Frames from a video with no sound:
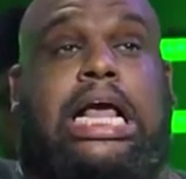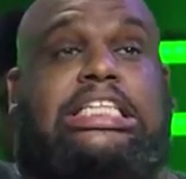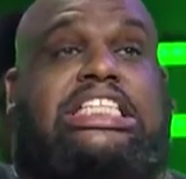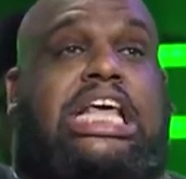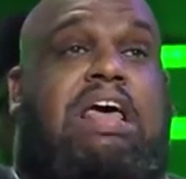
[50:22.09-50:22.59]

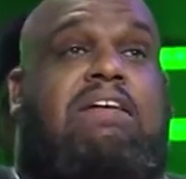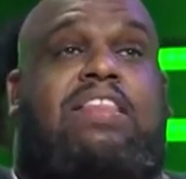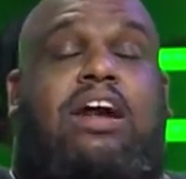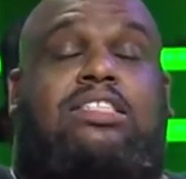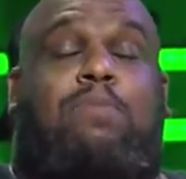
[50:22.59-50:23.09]
and so
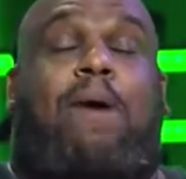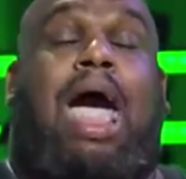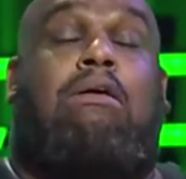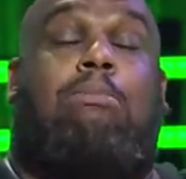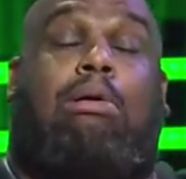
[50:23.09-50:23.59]
There's a
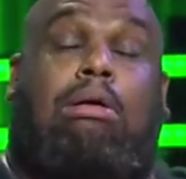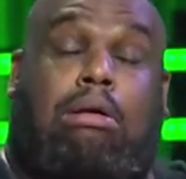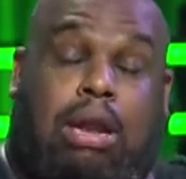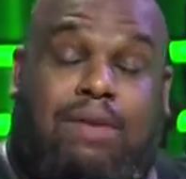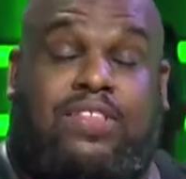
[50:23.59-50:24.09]
parable
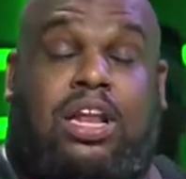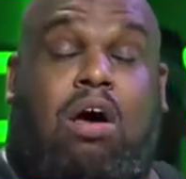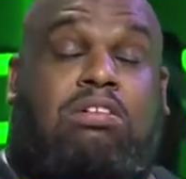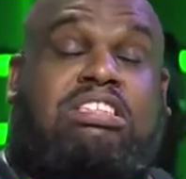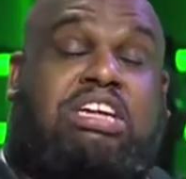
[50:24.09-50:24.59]
of the
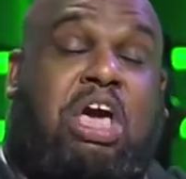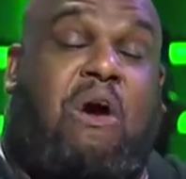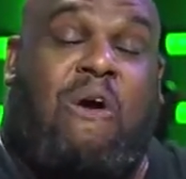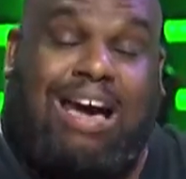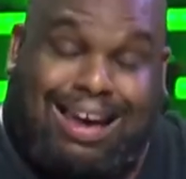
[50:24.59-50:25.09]
lost
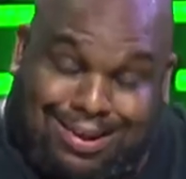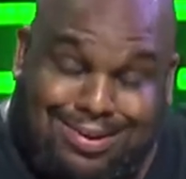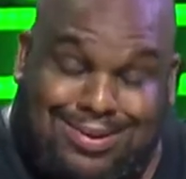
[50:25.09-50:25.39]
coin.